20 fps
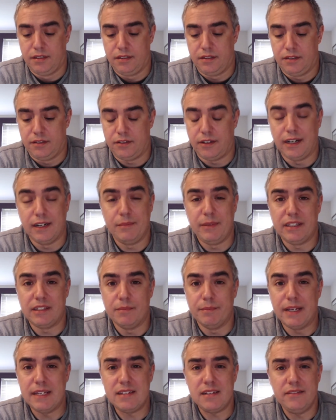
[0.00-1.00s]
try to make the
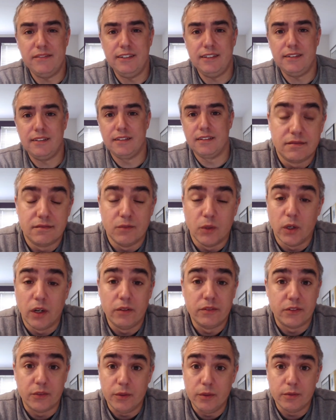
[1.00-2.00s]
best of it. We're
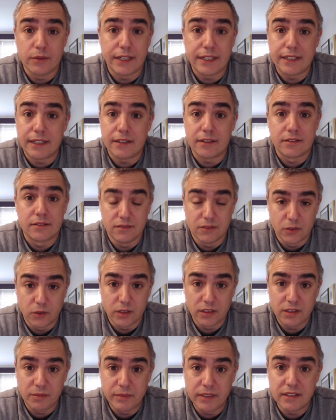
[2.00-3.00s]
going through it right now. We're
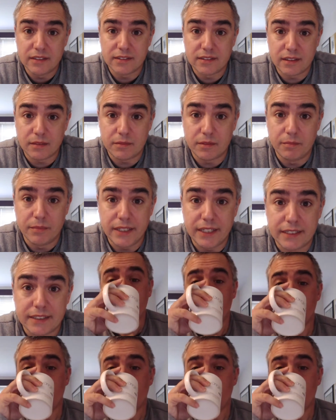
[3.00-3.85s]
in the middle of something big.